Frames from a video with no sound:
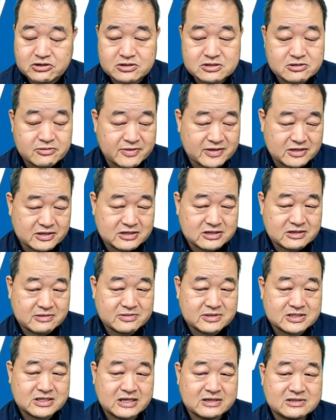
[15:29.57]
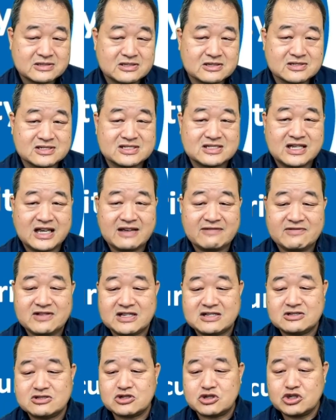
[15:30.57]
you're developing a sense of
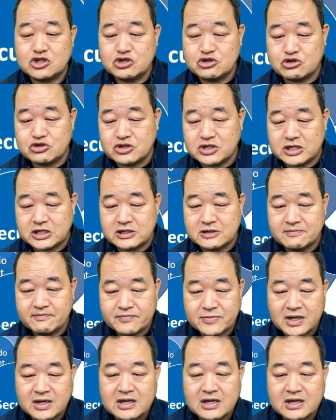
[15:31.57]
safety and security.